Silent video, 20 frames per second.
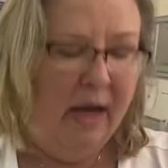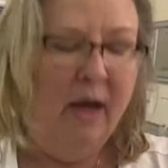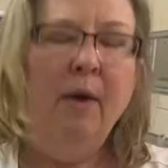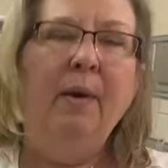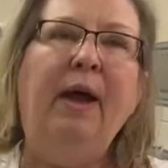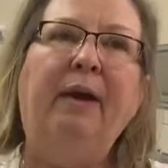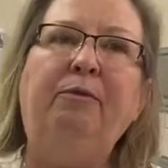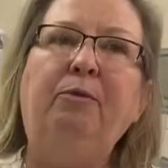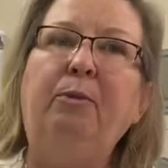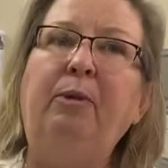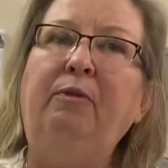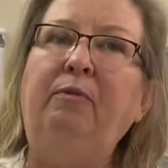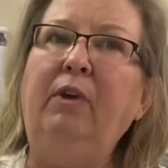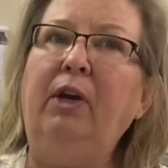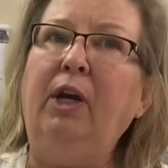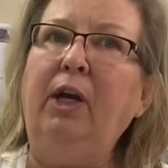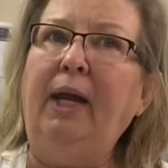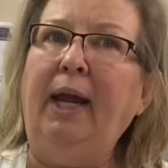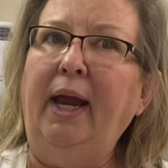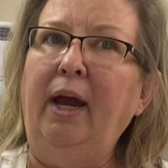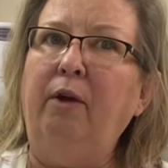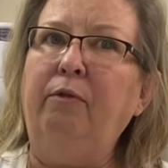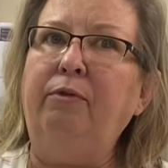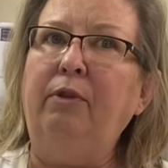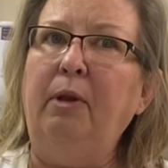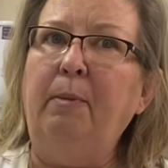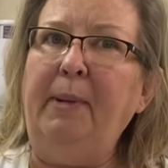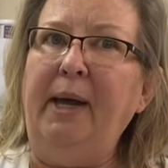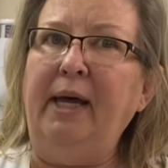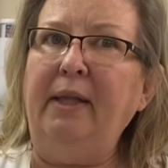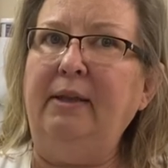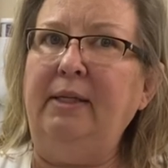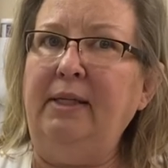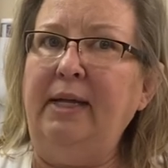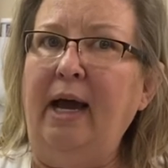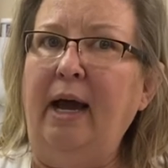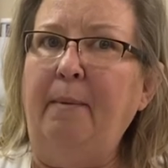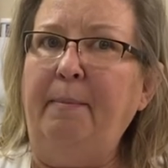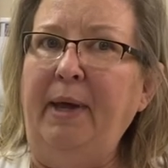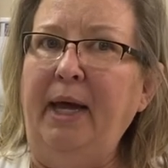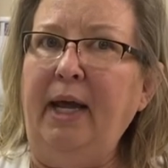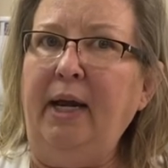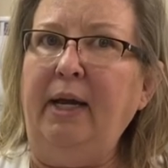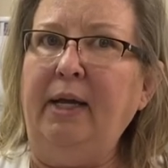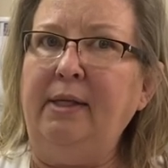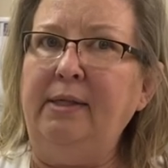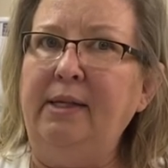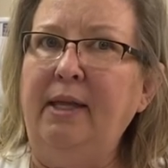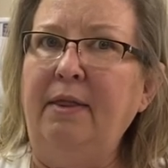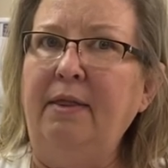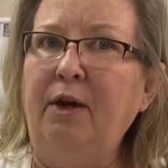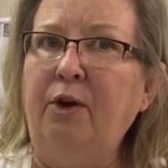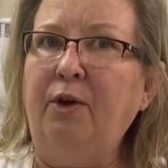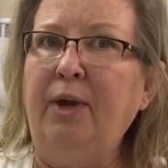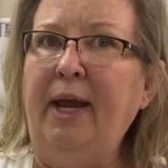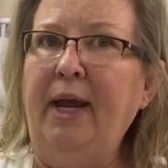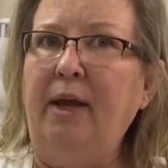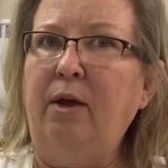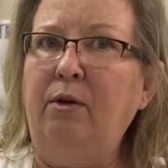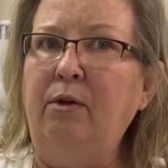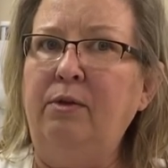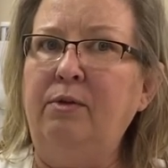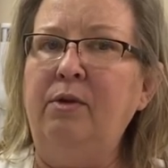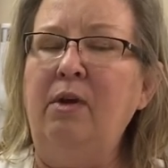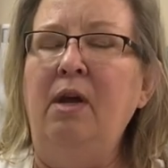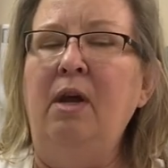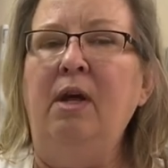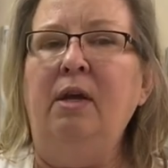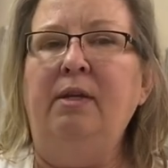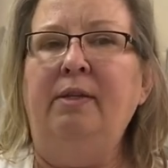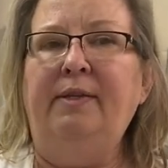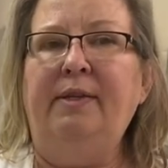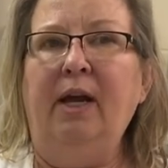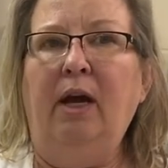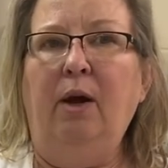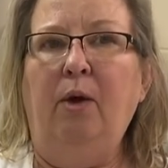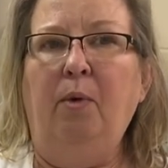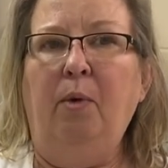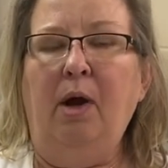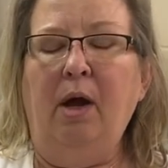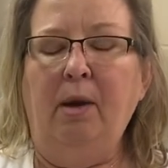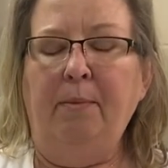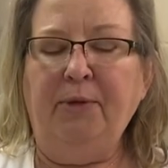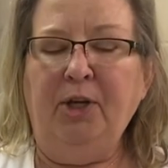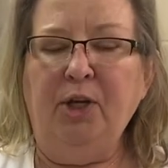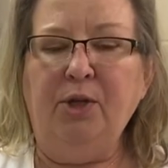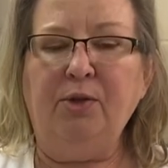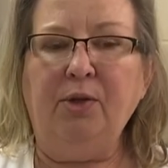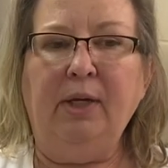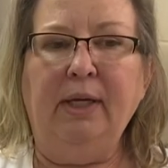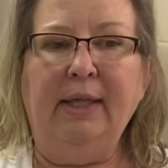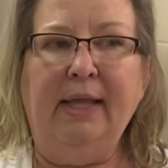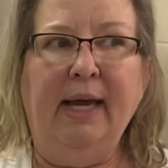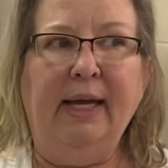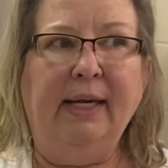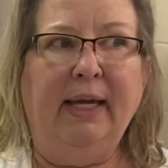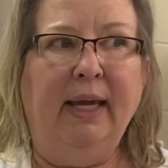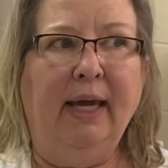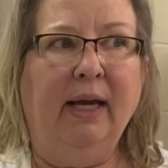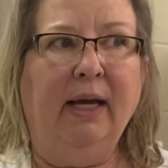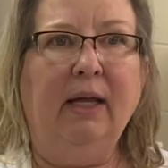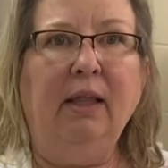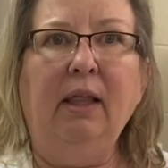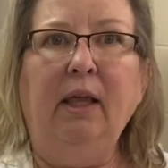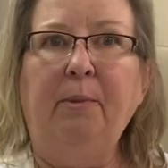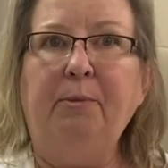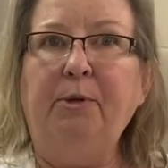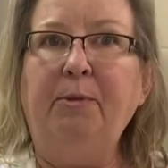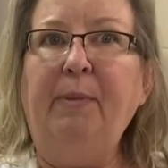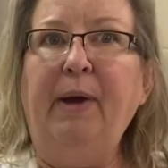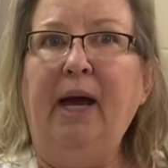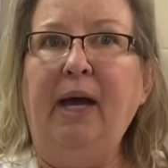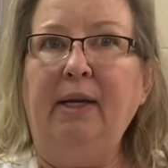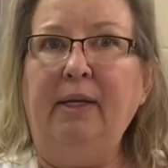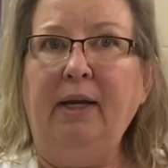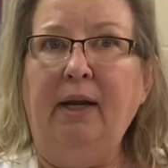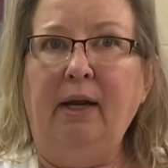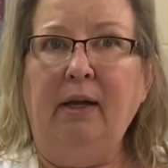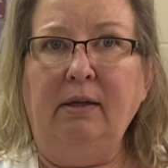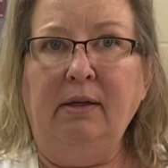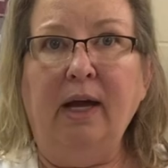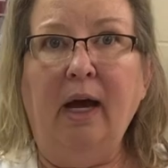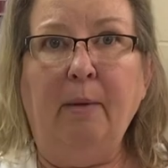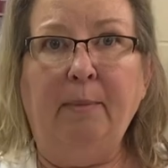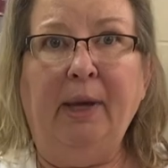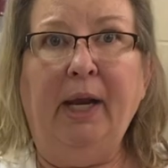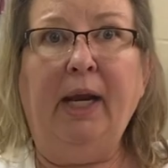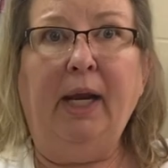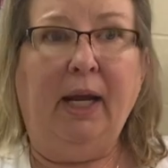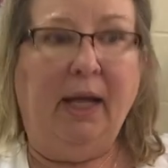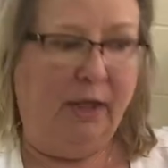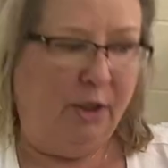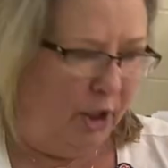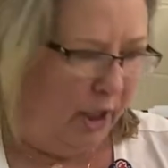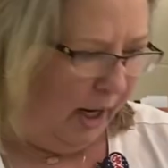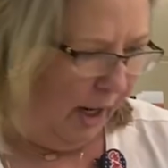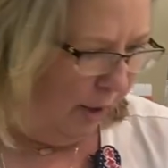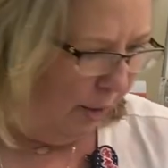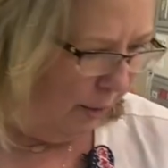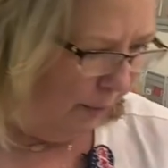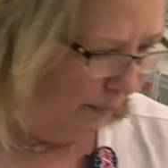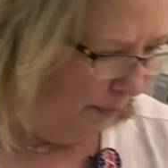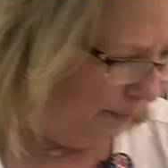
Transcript: Have to be very careful about the diabetics and their nails. So um, usually they get clipped by a diabetic educator.